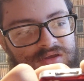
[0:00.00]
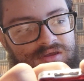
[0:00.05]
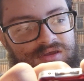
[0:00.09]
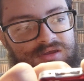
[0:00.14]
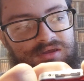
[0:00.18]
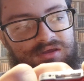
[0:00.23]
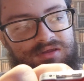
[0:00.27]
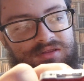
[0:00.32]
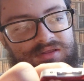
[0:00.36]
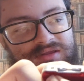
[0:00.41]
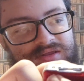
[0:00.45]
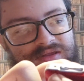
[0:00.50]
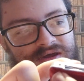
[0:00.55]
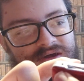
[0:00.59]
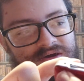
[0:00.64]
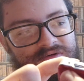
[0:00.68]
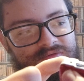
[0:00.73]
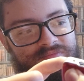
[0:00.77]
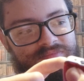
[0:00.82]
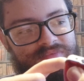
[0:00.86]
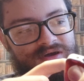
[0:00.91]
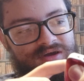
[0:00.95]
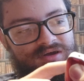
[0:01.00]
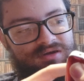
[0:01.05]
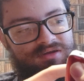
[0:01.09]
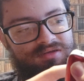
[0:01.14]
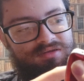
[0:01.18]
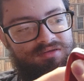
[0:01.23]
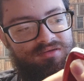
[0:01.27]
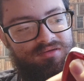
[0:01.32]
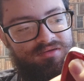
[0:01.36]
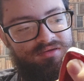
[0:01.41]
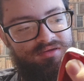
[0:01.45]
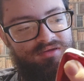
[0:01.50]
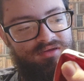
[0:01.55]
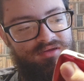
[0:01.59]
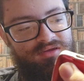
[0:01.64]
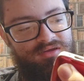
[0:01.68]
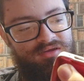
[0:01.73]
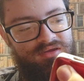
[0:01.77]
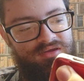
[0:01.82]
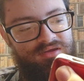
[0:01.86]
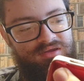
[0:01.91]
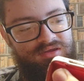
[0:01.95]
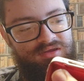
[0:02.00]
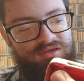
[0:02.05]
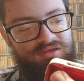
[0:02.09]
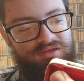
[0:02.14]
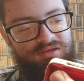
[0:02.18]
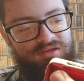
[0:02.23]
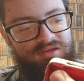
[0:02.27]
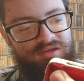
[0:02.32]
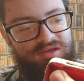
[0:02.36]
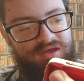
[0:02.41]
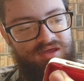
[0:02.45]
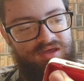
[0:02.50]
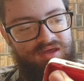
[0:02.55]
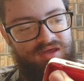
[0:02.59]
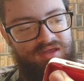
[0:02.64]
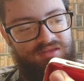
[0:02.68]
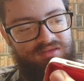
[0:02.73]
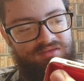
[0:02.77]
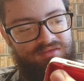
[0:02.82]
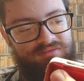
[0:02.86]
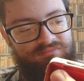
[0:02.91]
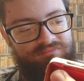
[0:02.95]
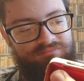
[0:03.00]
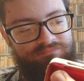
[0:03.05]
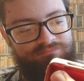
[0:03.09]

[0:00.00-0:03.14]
You click the home button and